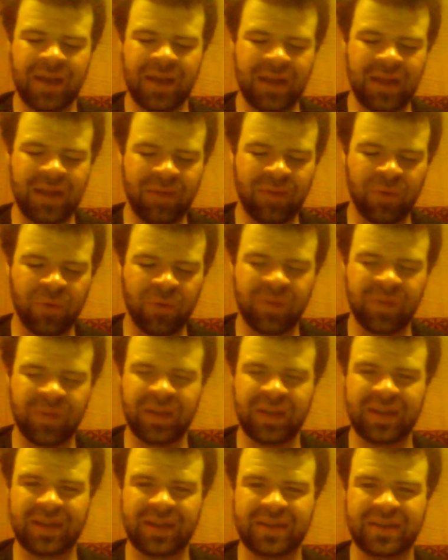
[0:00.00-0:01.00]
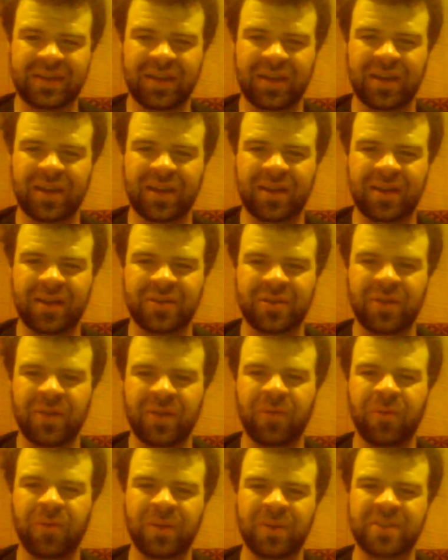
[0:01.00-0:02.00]
everyone so
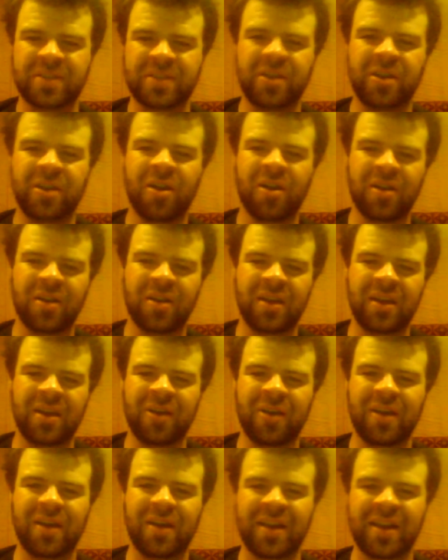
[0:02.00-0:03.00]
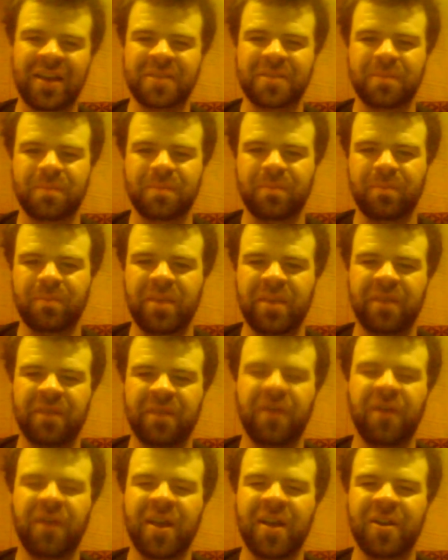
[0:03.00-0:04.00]
everyone started out as being
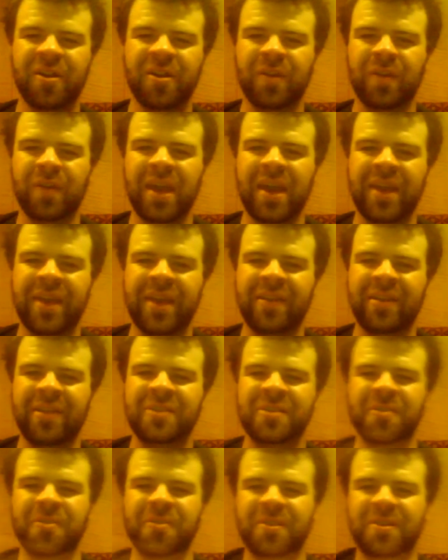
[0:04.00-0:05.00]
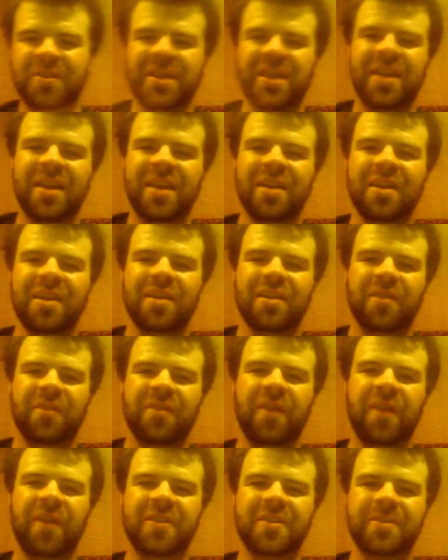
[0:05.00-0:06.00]
fine and okay, and then as soon as they
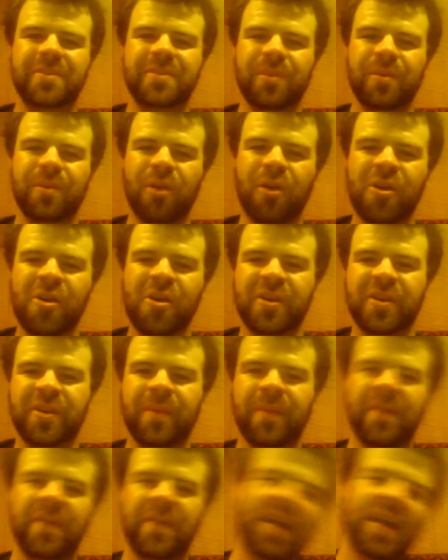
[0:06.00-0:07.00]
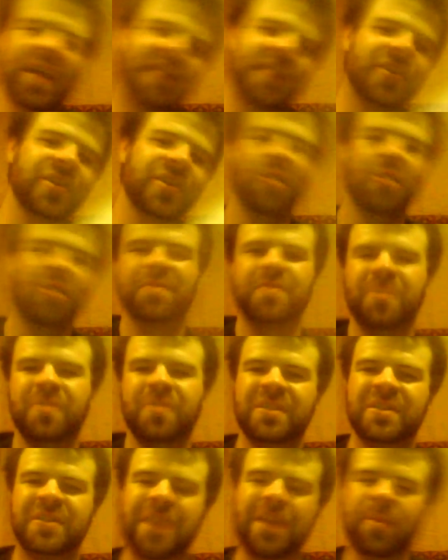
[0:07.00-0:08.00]
found something wrong with them, then they had to go to
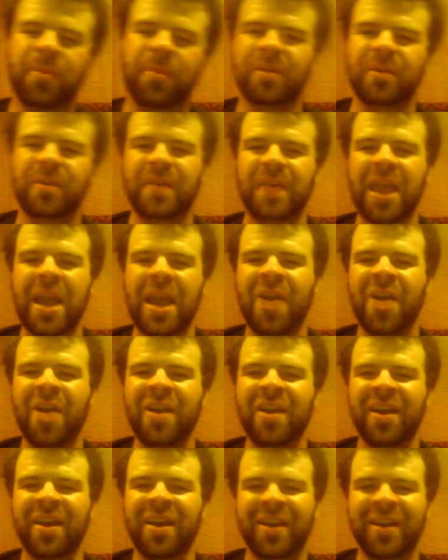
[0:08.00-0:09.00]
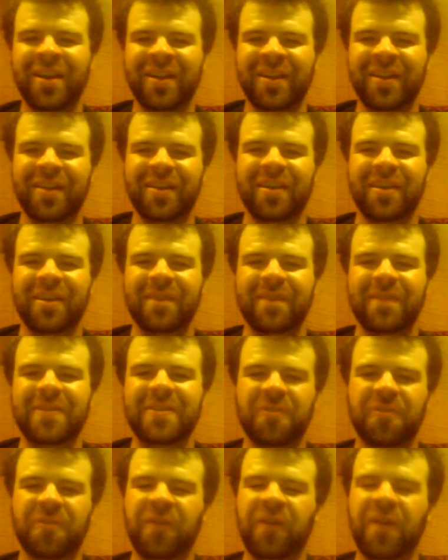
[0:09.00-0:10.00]
a separate area. And these
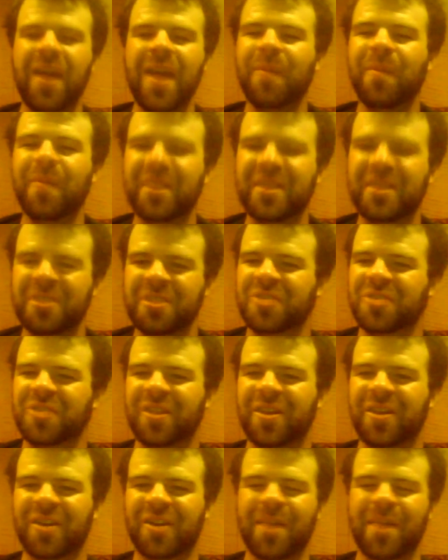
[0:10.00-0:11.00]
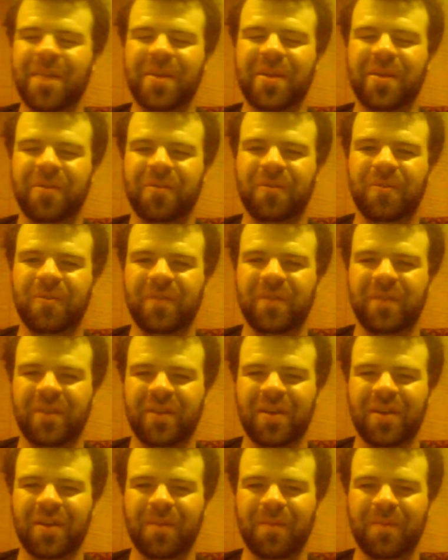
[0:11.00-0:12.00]
are families usually that are coming through
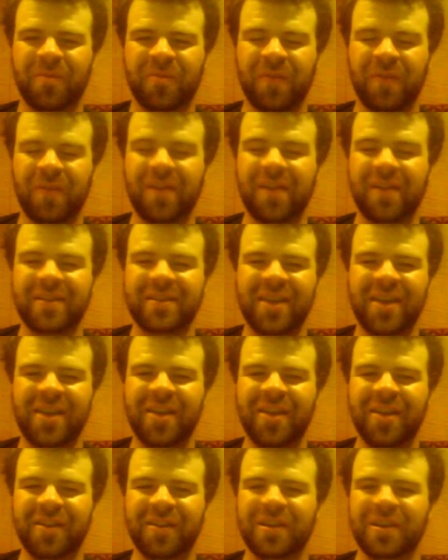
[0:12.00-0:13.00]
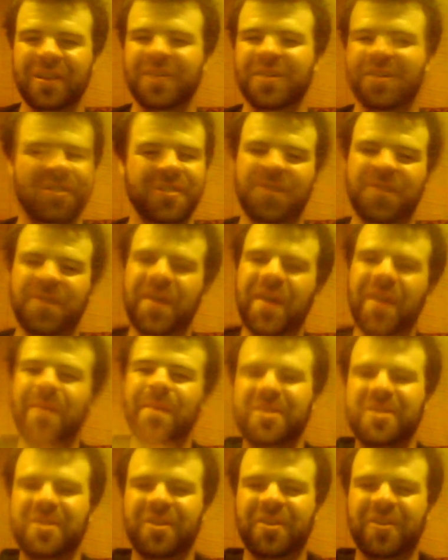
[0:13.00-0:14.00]
Ellis Island, so the
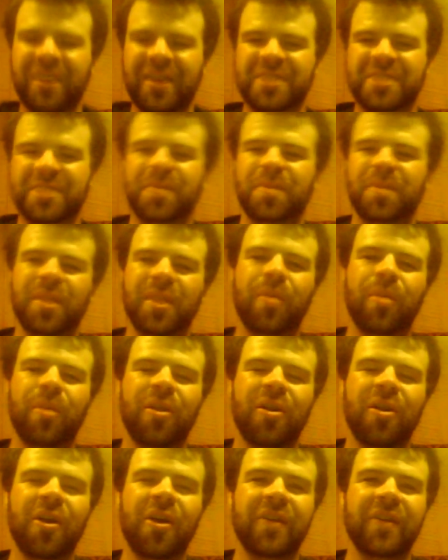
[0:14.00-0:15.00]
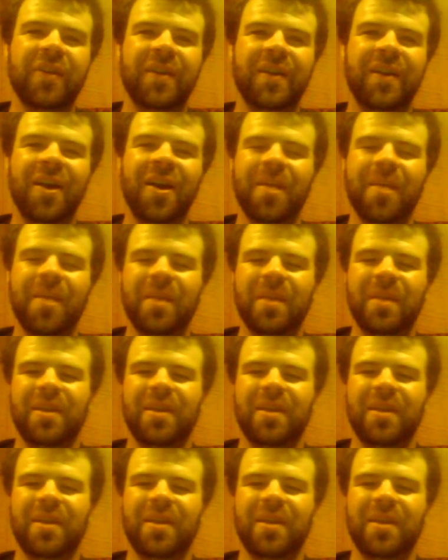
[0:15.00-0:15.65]
families are getting split apart all the time